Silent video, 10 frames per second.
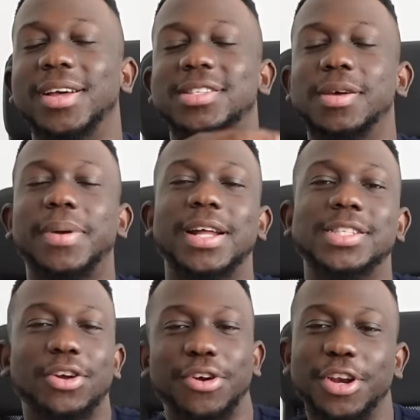
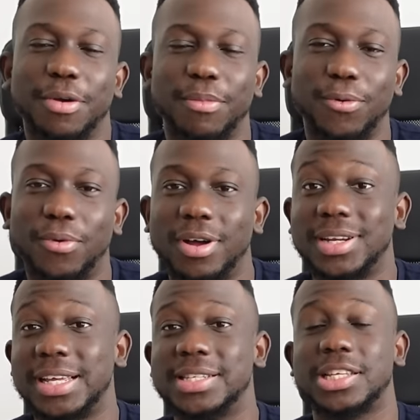subcategory number
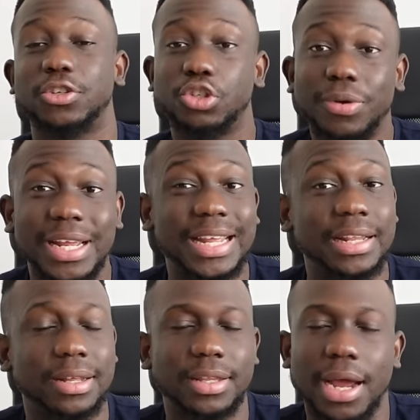one is trade
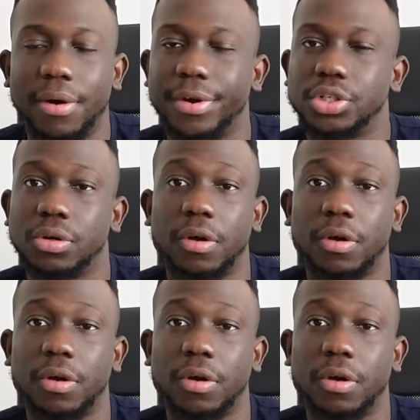in the direction